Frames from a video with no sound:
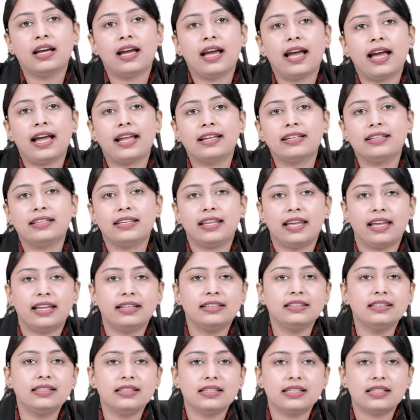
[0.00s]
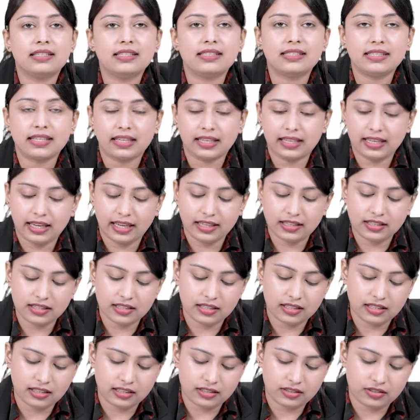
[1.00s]
and then
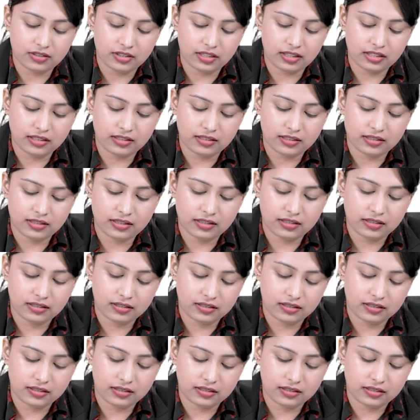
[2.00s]
secondary traits.